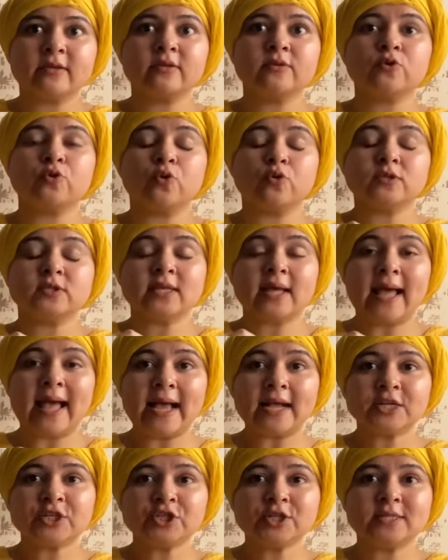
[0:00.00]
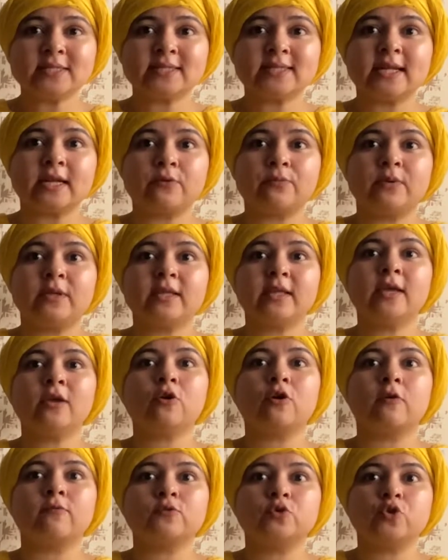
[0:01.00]
those actions that we
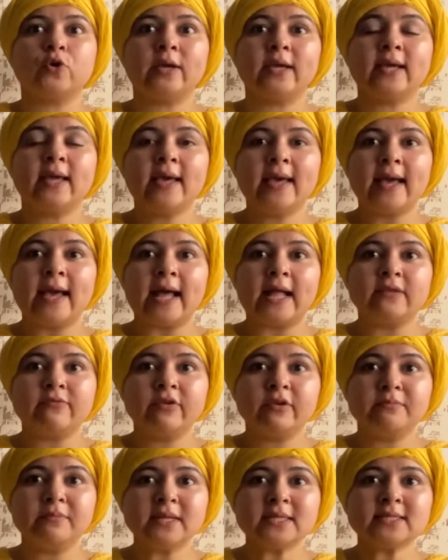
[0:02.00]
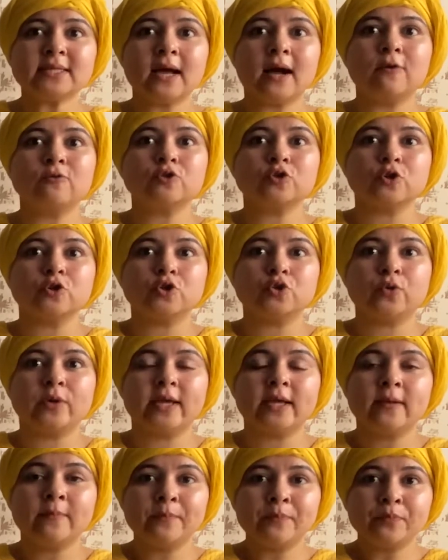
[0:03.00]
think of doing and we miss out on
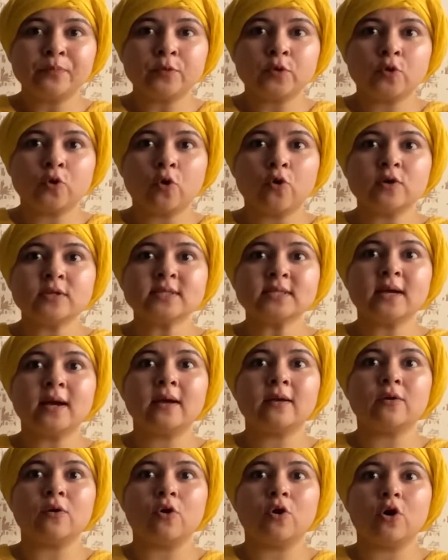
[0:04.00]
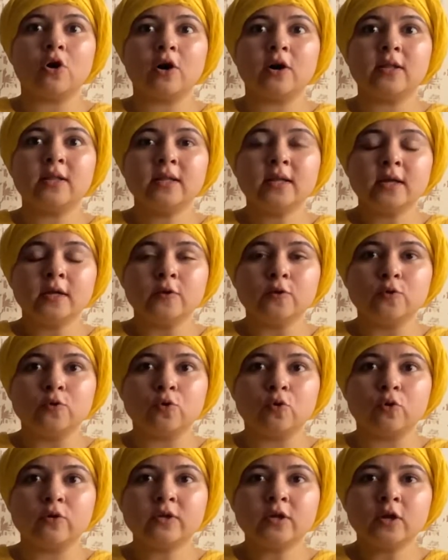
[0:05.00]
doing, those are all
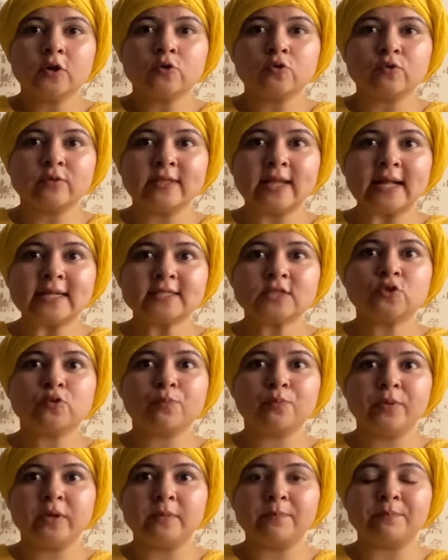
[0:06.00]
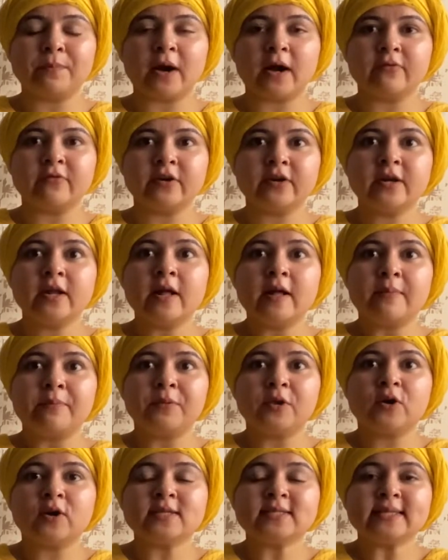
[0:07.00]
known to that supreme power,
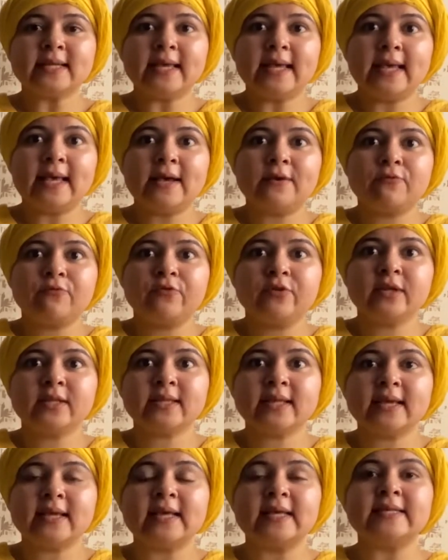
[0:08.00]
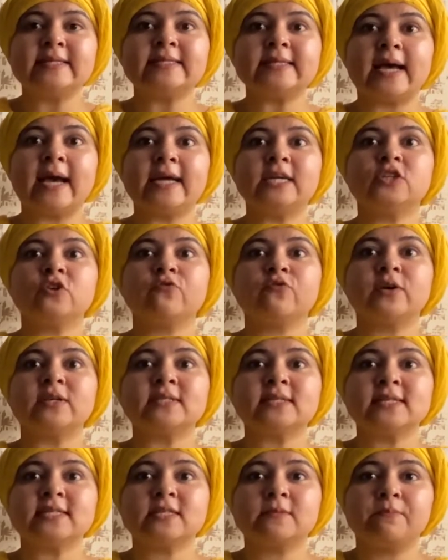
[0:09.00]
because everything inside of
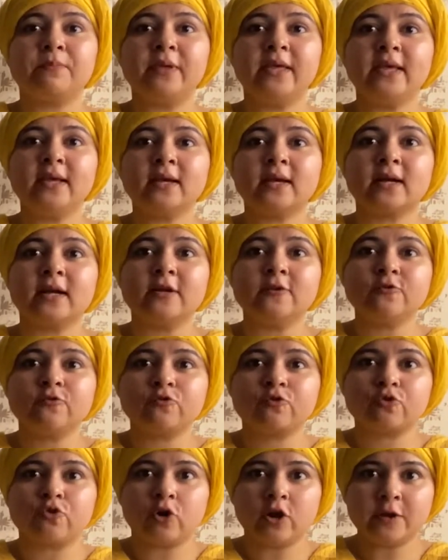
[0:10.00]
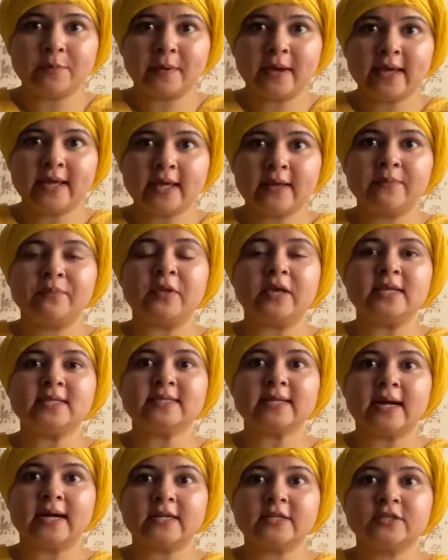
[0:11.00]
us is being controlled by him,
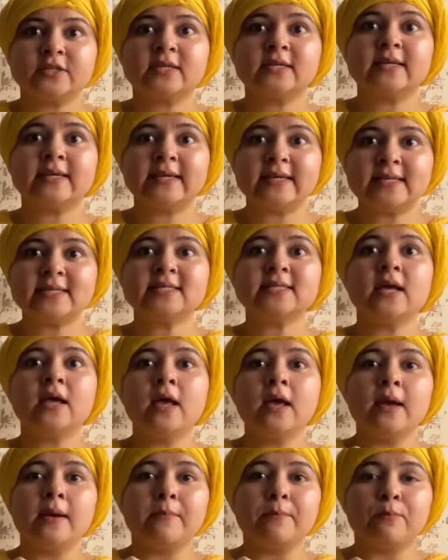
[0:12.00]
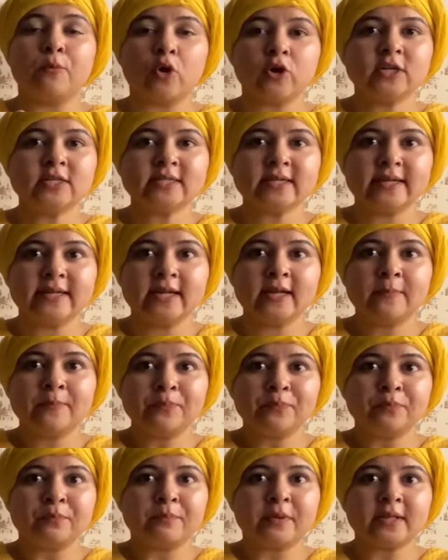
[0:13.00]
is under his monitoring.
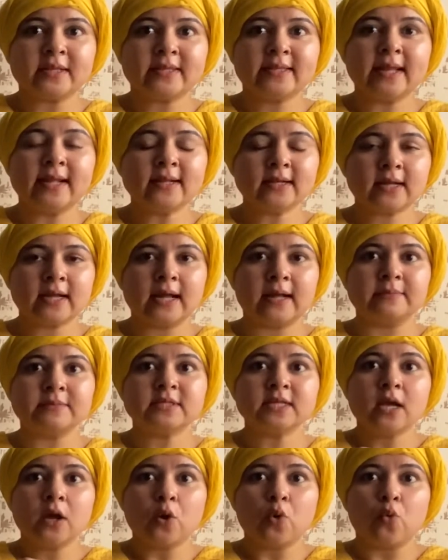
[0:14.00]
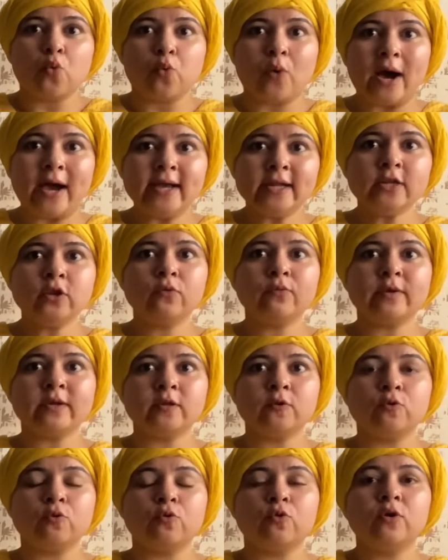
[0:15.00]
But then comes, why do we
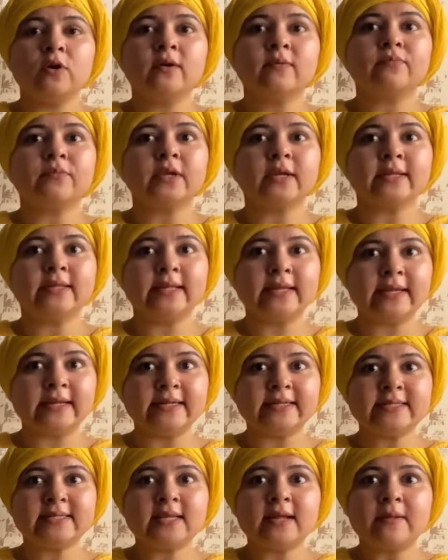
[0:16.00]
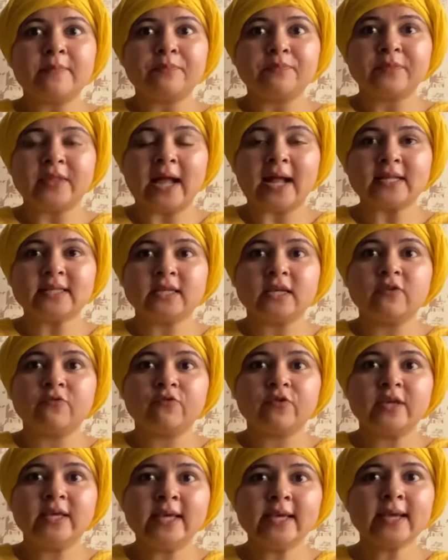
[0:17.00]
do the deeds that if
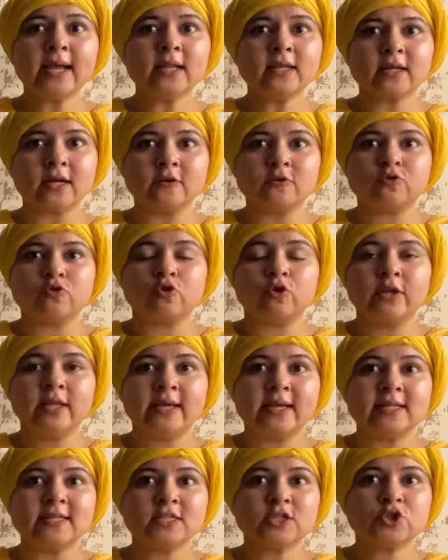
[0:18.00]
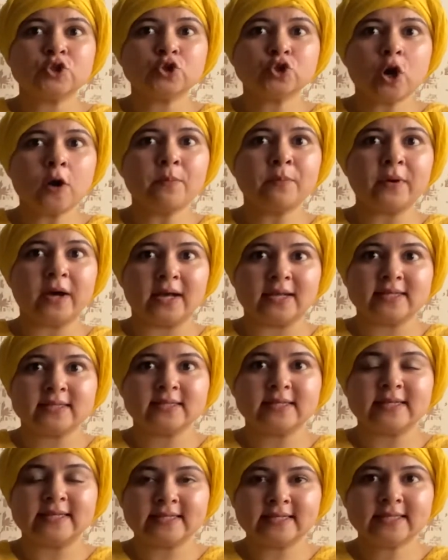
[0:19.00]
he can control, he can stop
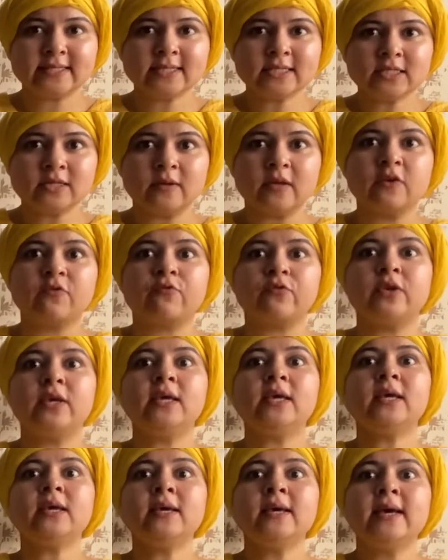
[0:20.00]
us, isn't it? If he